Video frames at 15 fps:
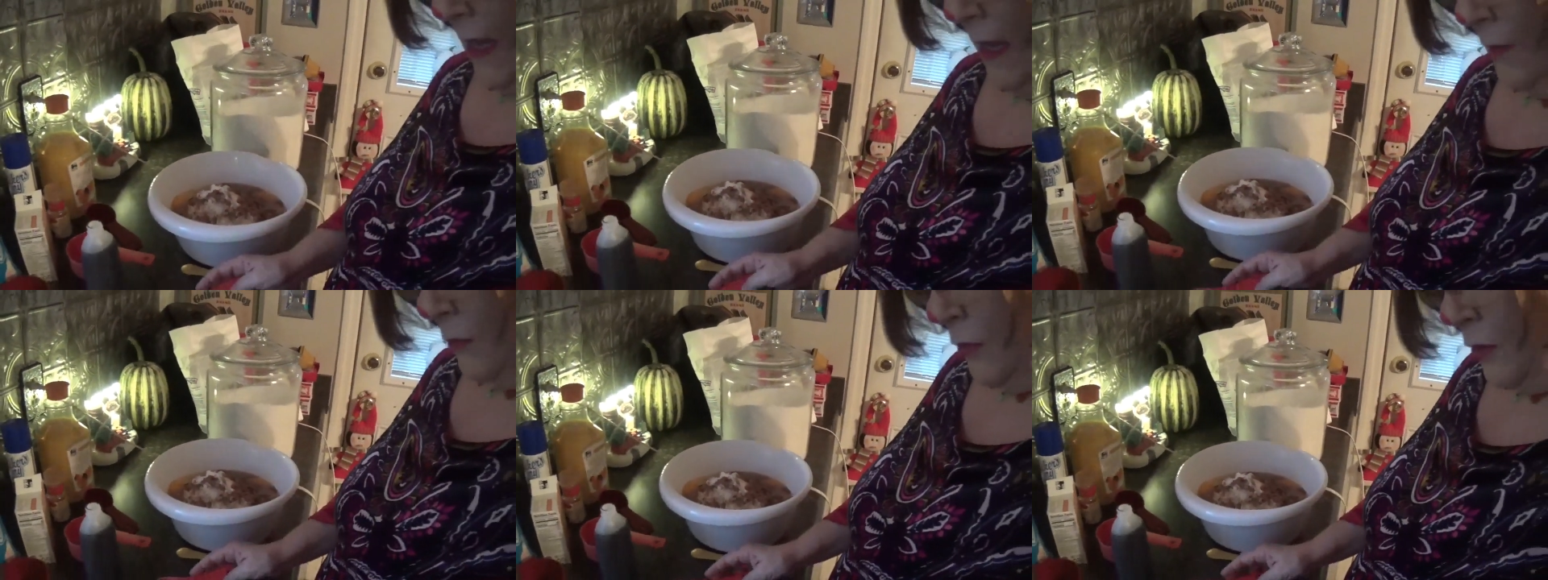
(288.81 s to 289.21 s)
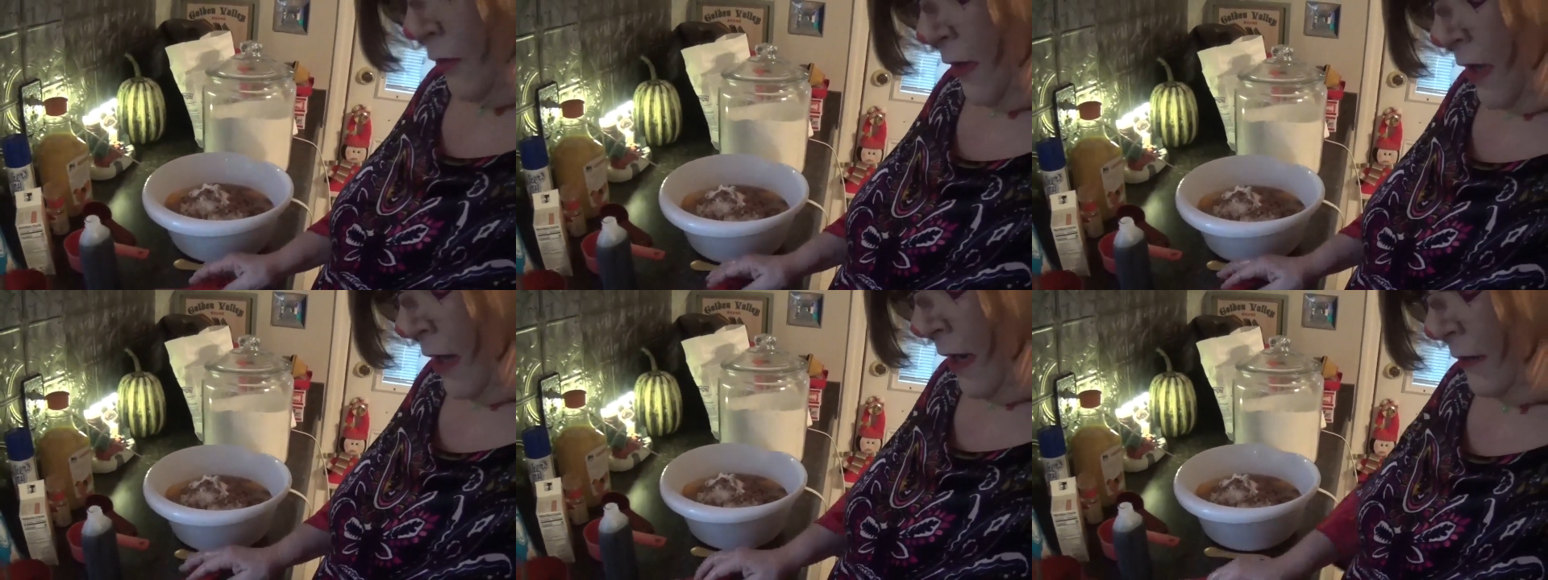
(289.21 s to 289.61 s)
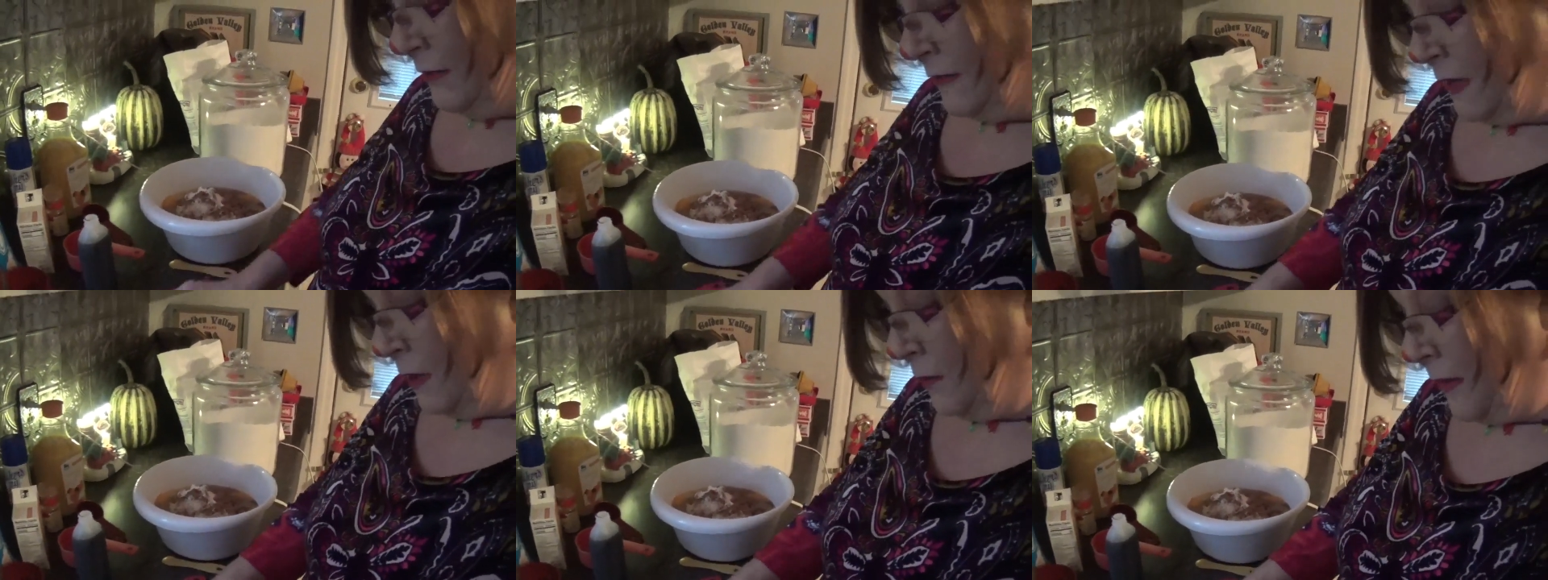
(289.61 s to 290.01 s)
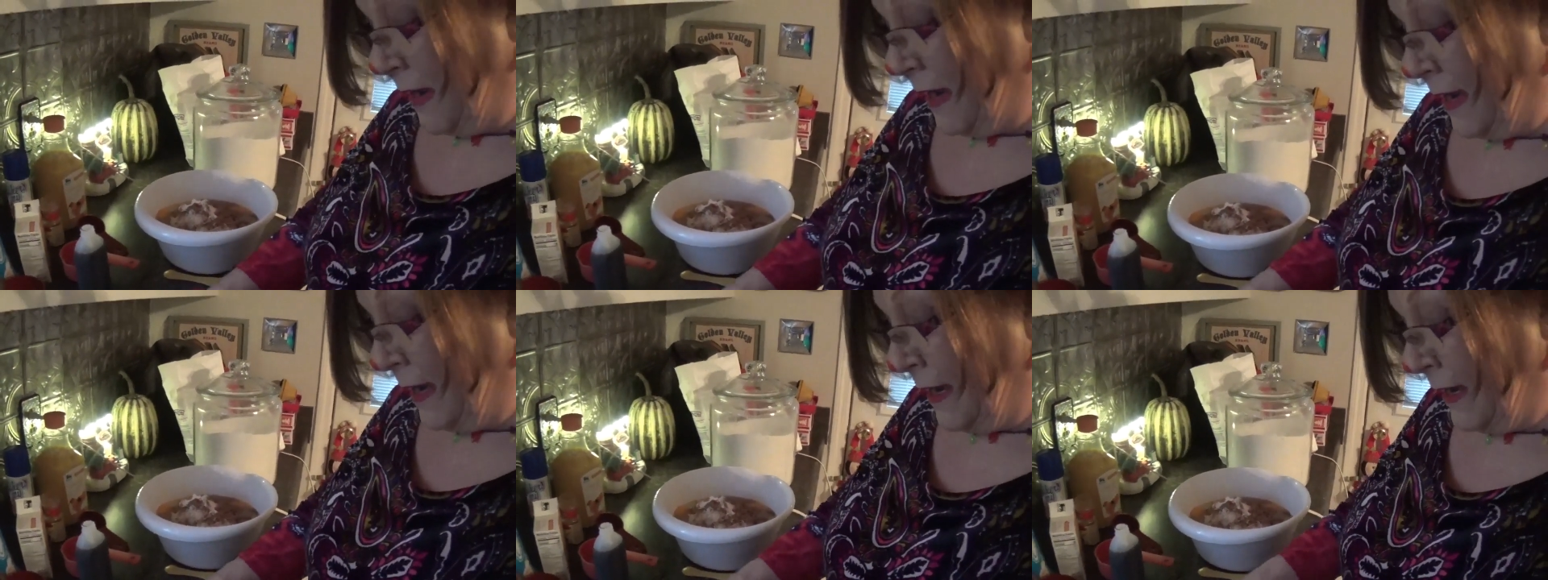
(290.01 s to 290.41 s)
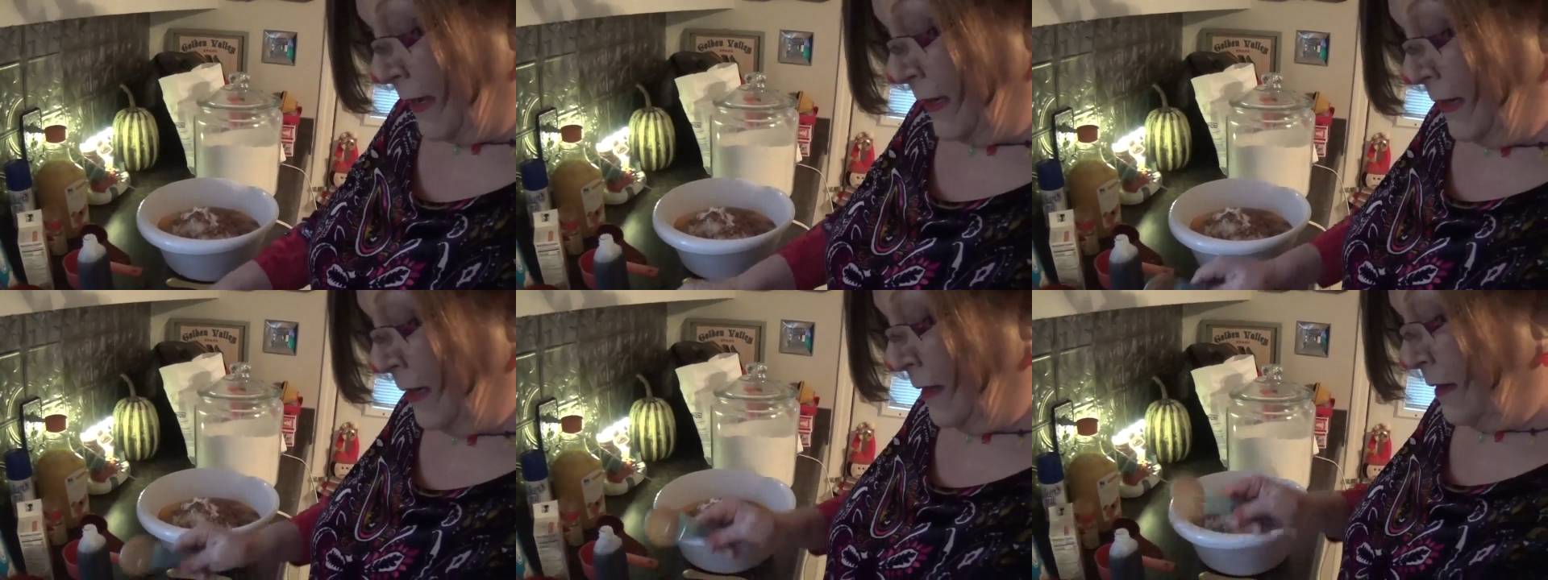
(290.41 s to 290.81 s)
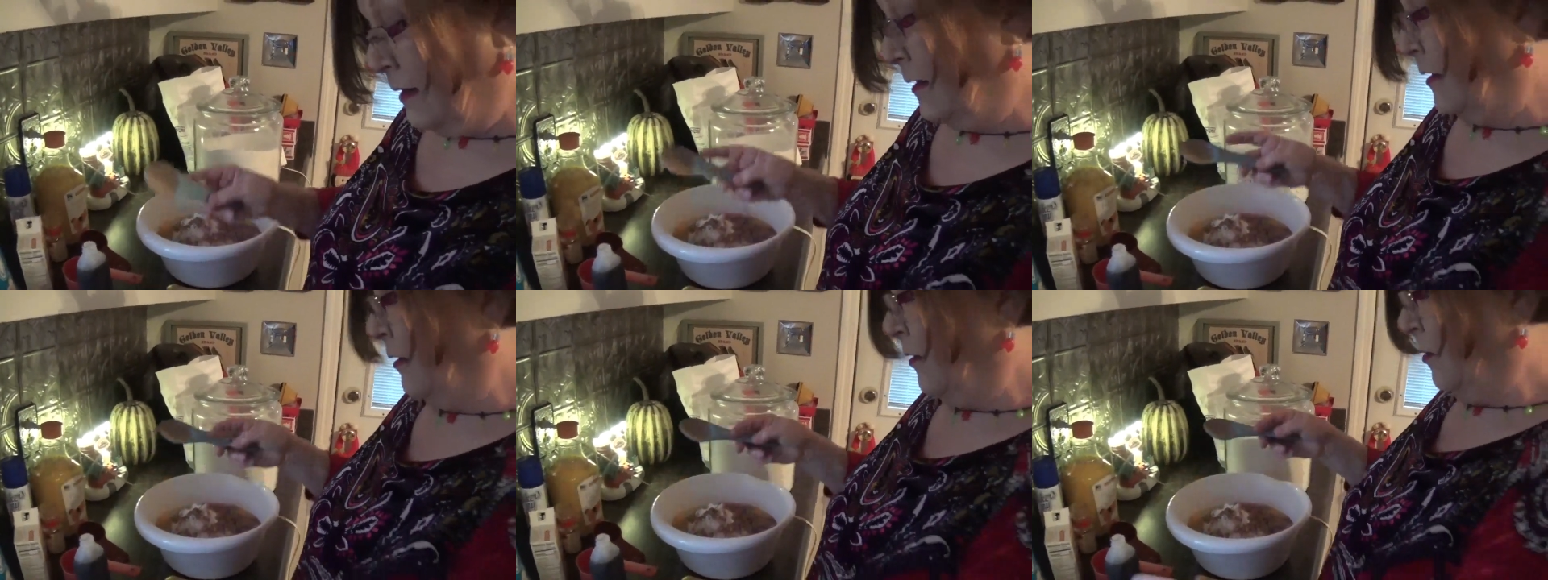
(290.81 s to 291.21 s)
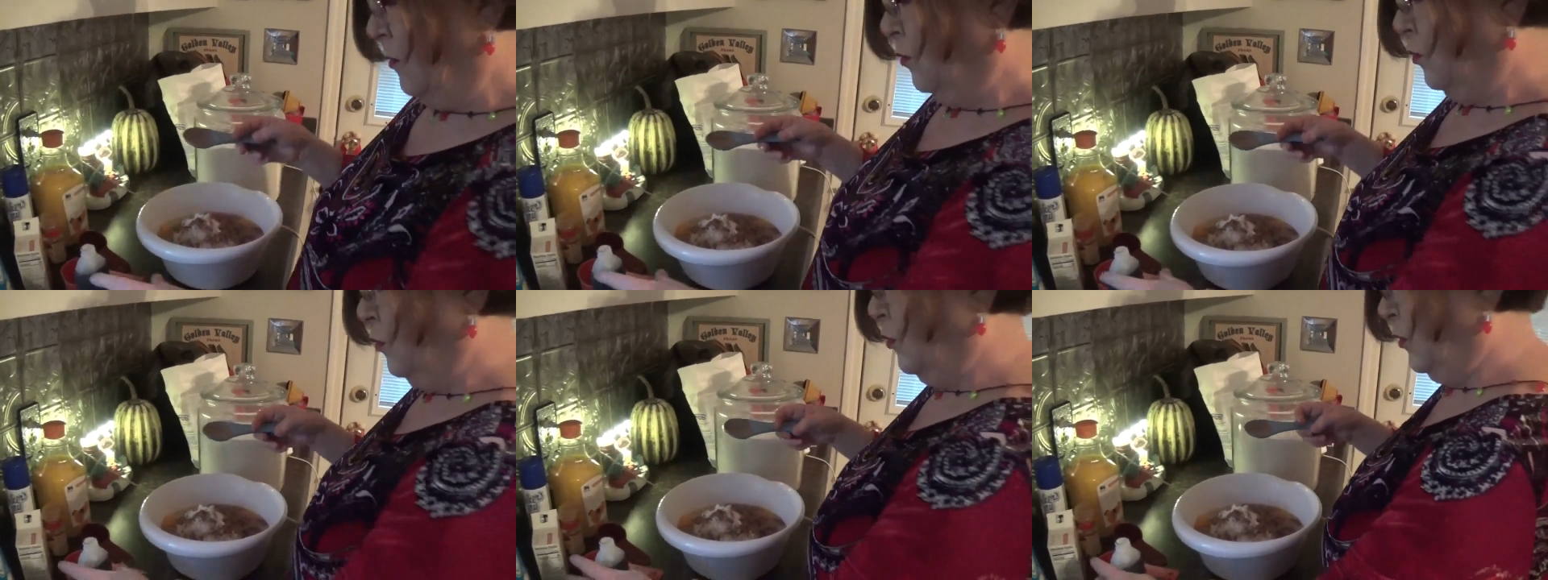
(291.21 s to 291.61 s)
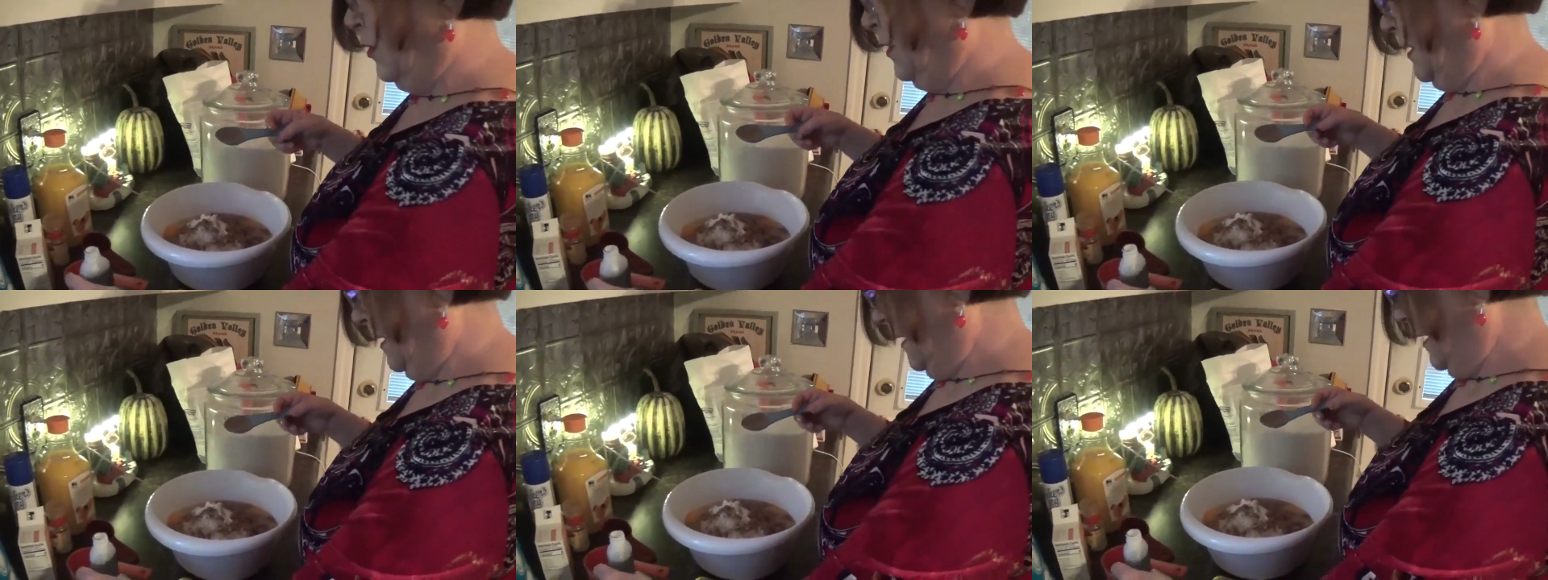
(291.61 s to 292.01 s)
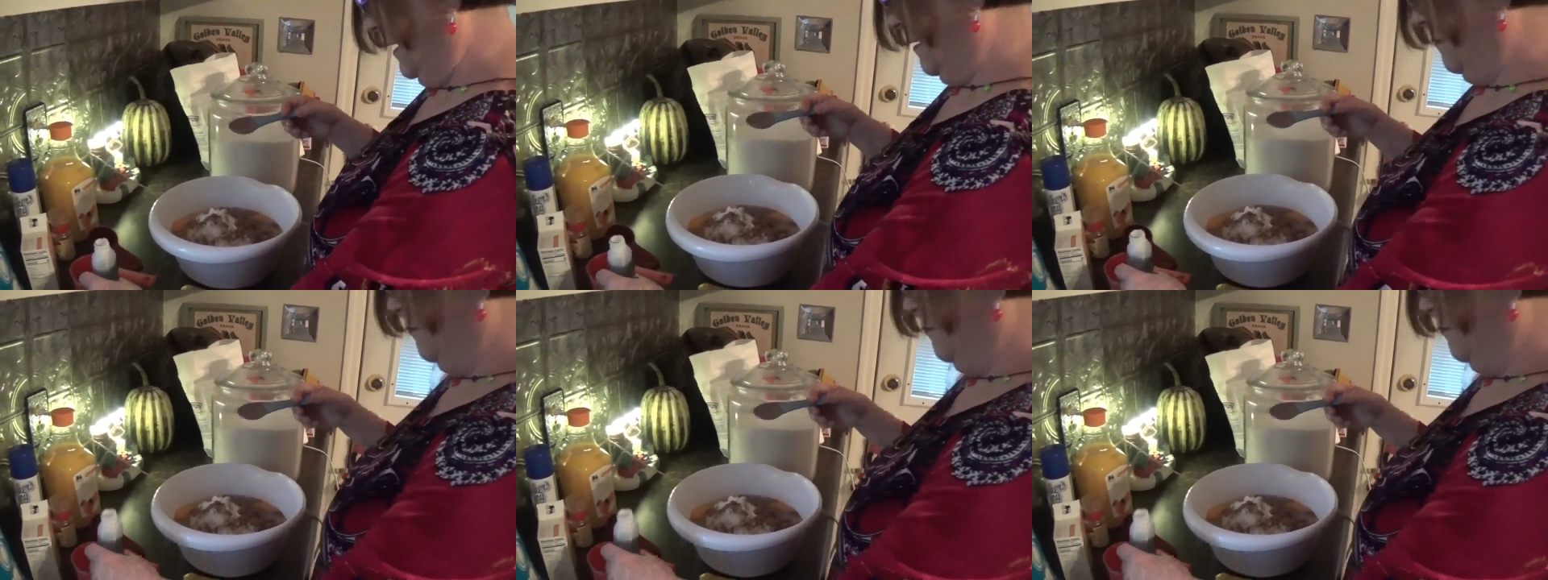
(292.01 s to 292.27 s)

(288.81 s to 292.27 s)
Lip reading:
Nobody's mouth can be seen.